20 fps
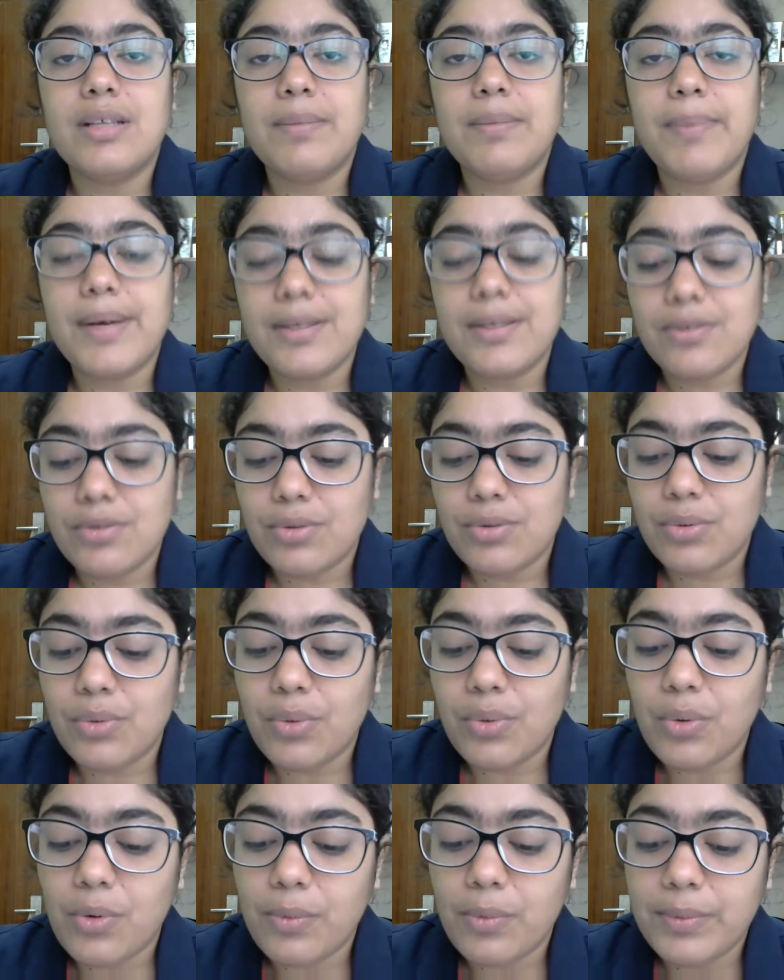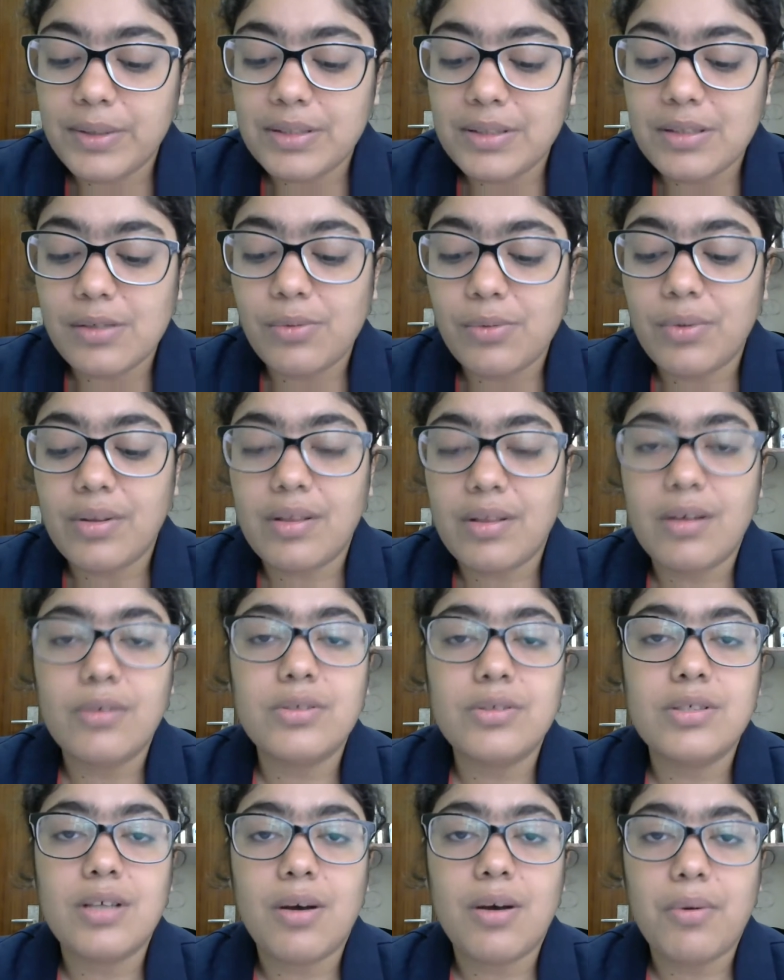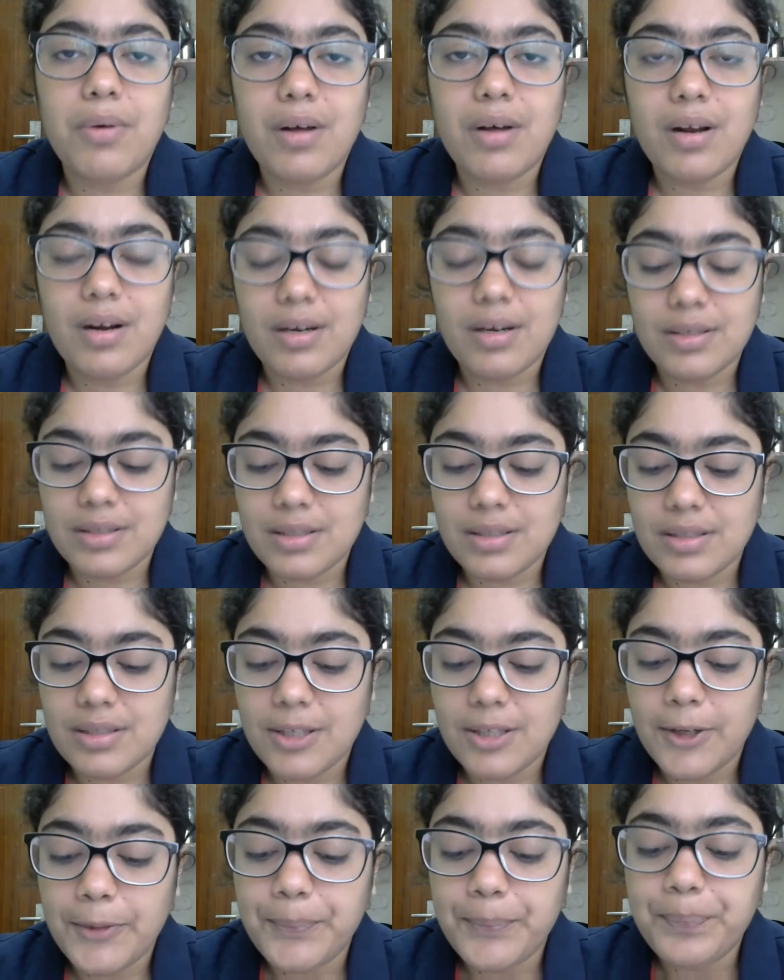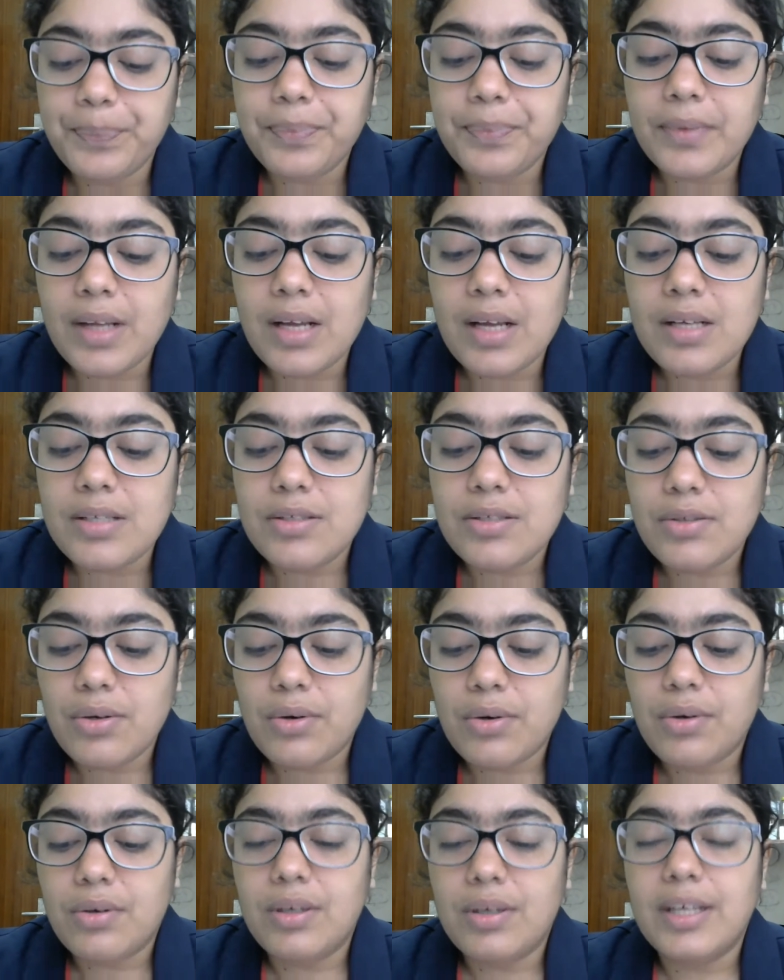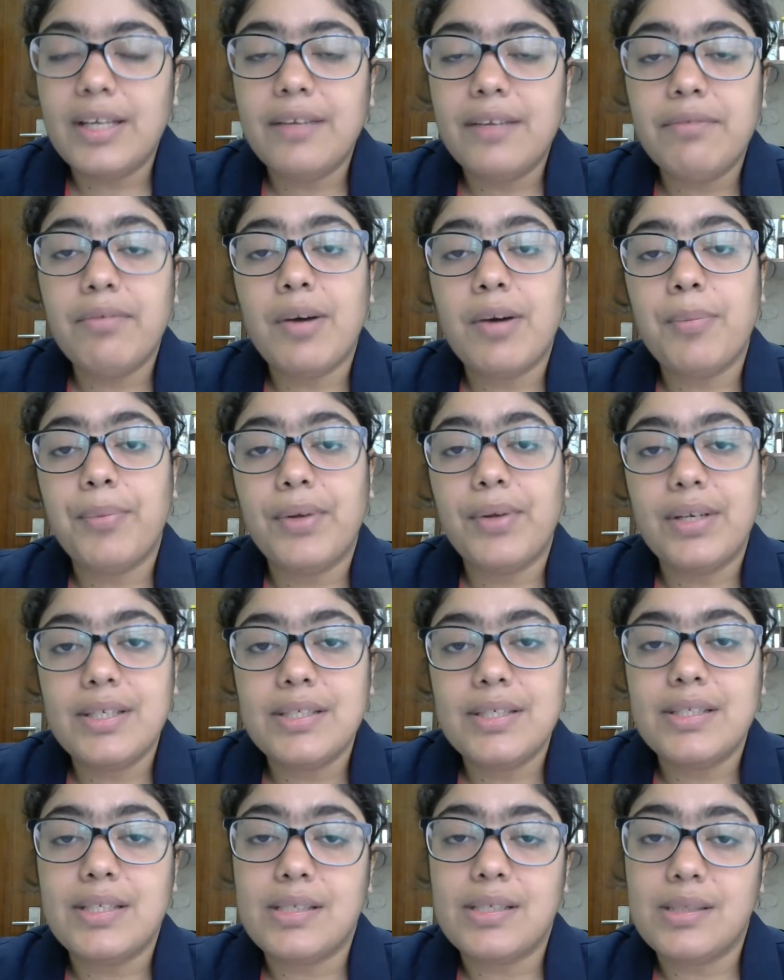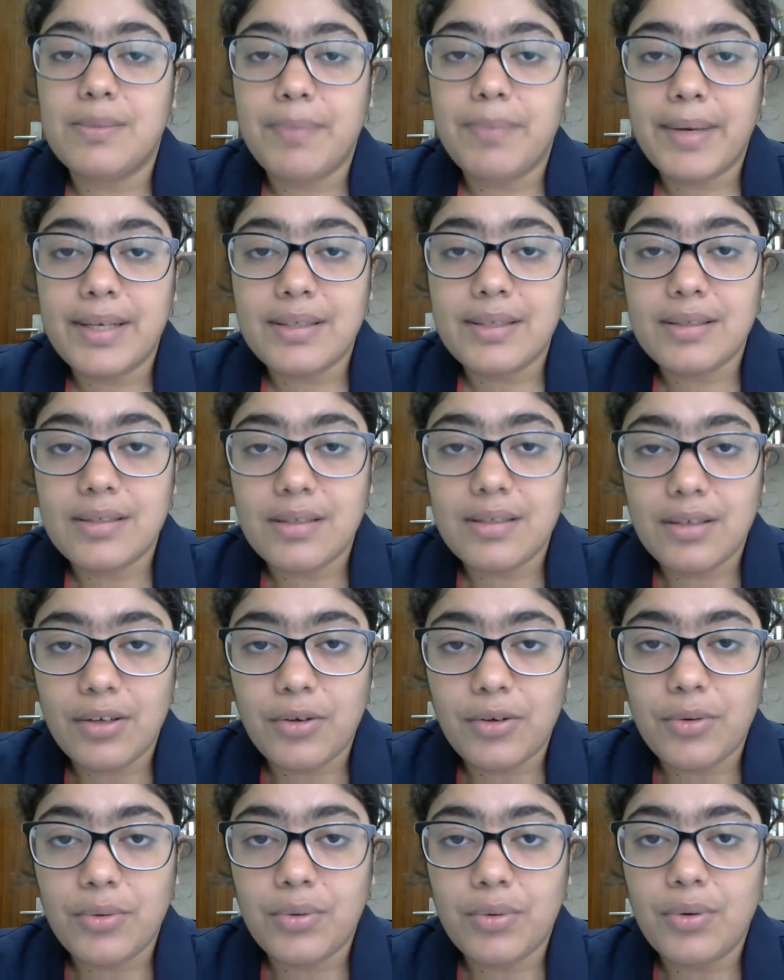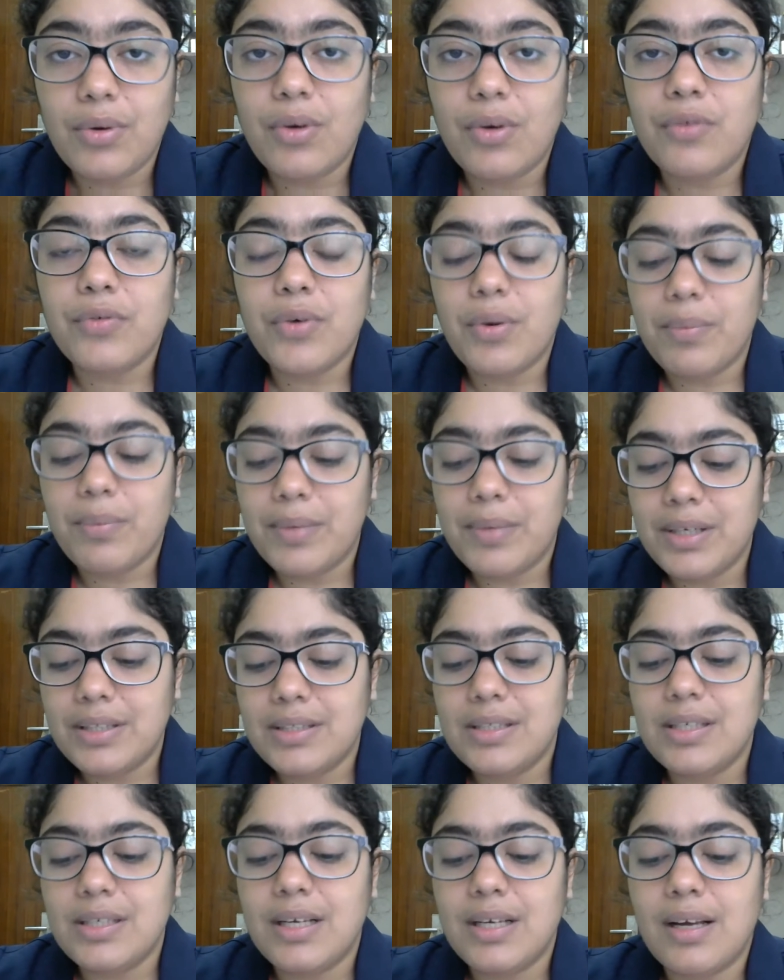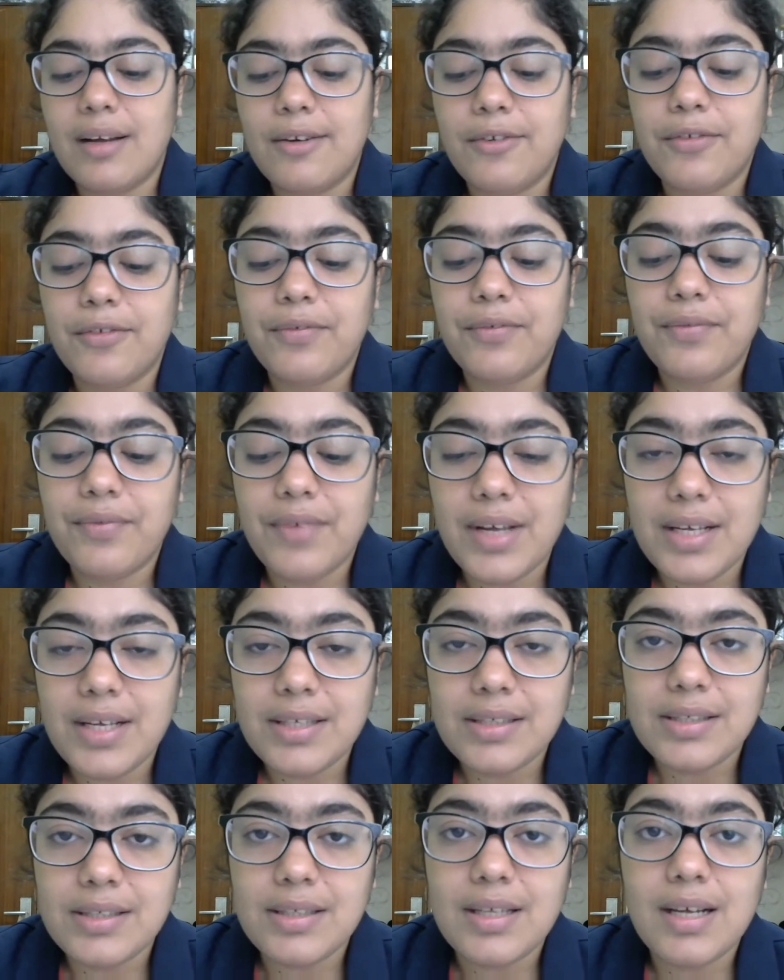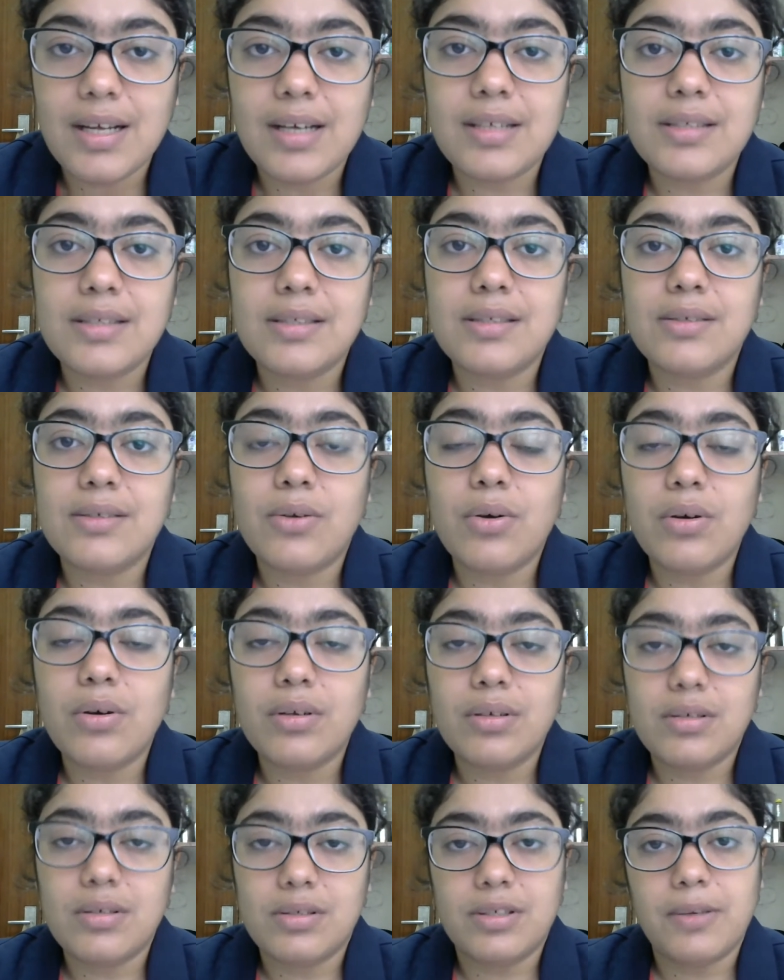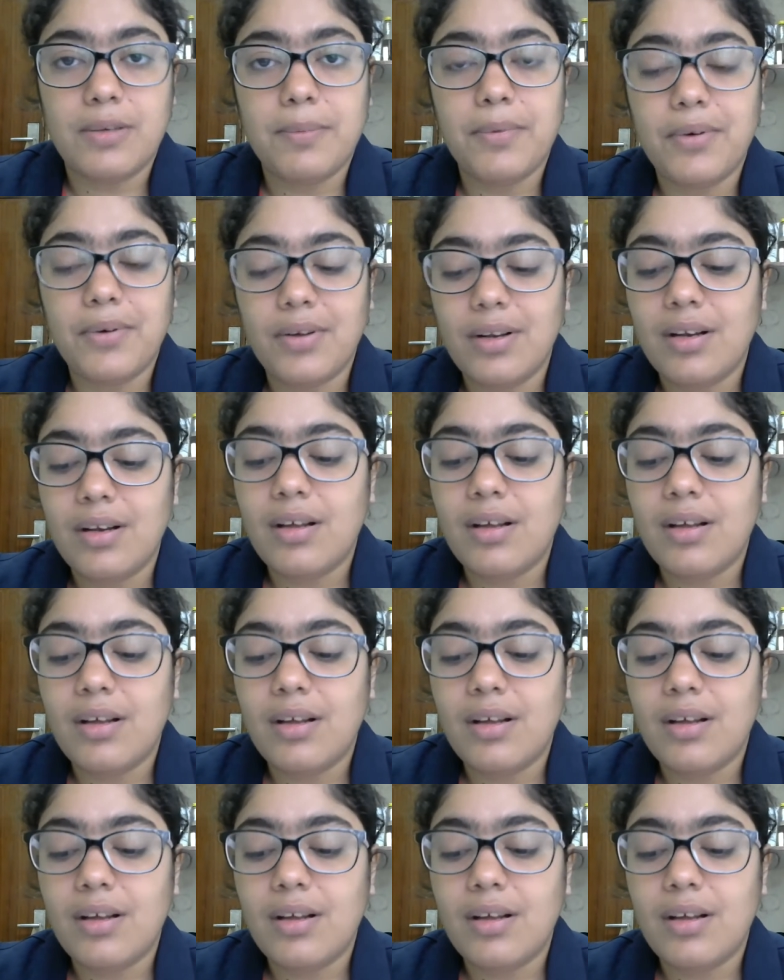person who committed without a warrant. So, if a police suspects you of committing an offense that is cognizable,